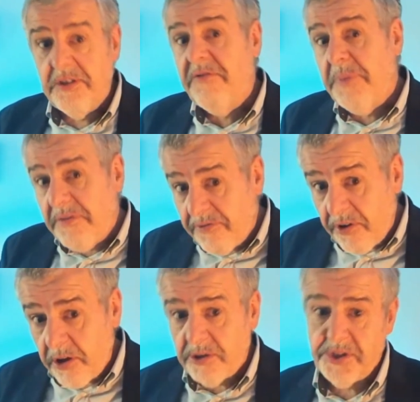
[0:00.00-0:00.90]
You've been
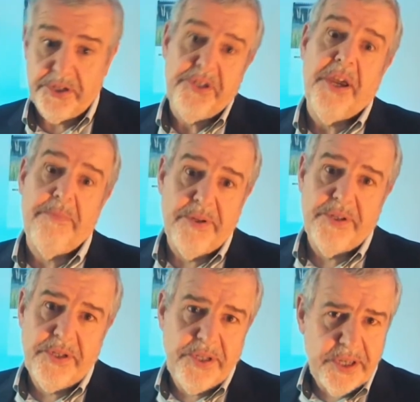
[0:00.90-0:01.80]
false
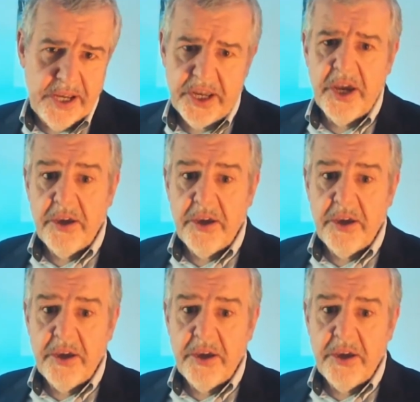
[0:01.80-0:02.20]
shepherds, he says.